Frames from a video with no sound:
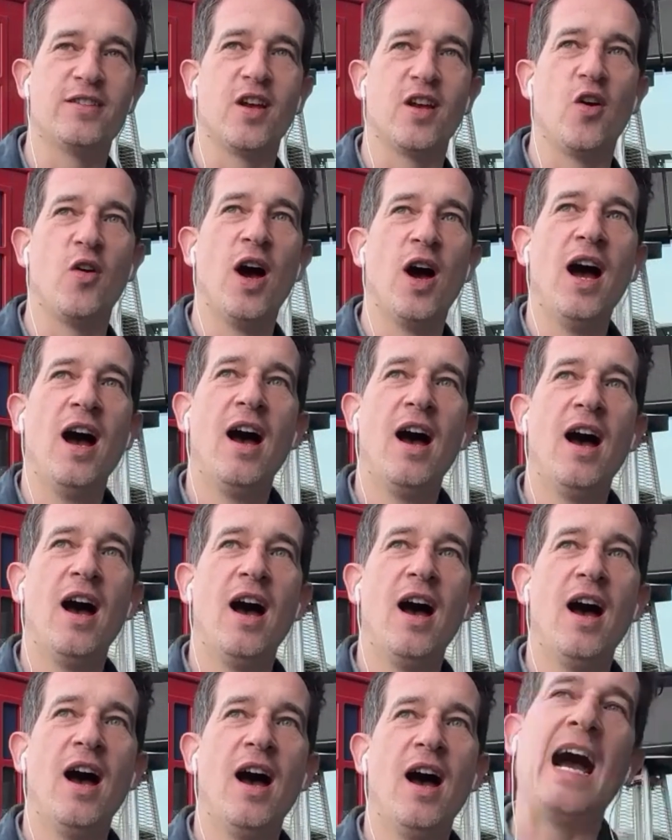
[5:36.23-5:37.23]
So,
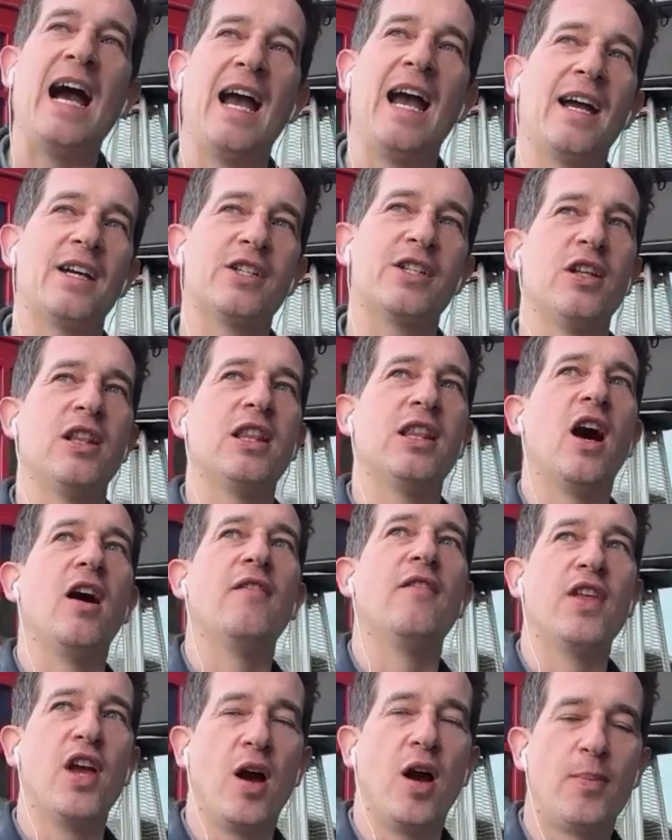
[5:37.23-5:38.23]
yeah, I actually
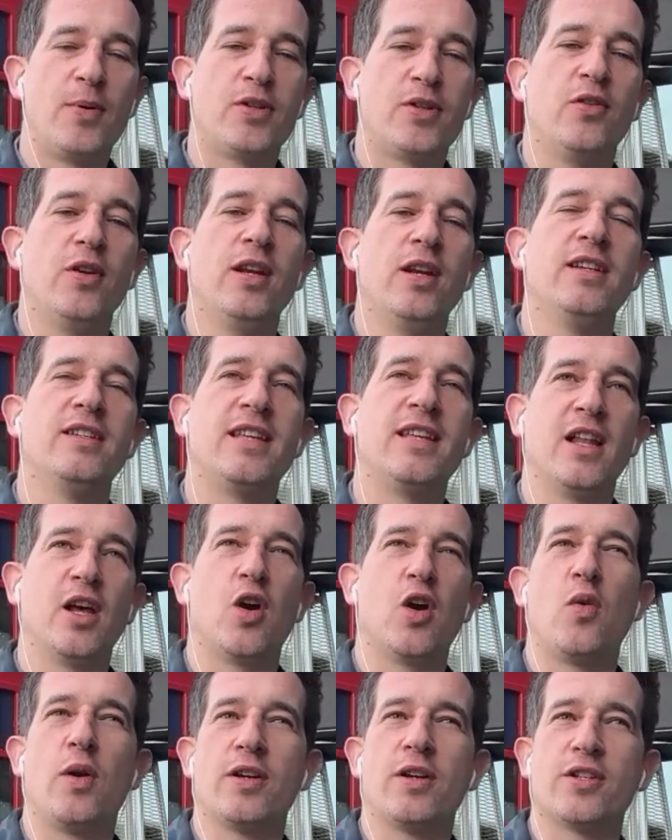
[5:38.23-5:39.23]
love the opportunity to tell a
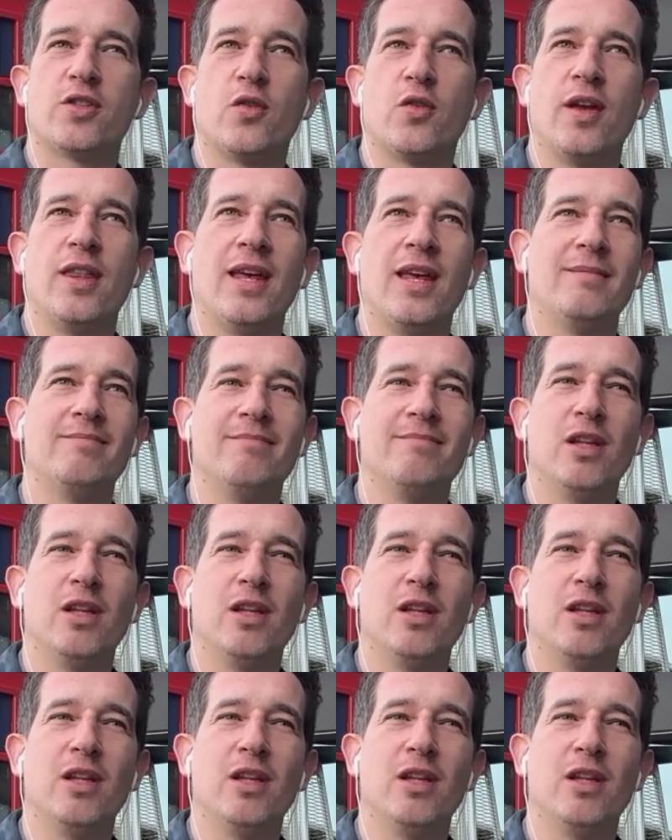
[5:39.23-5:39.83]
queer story that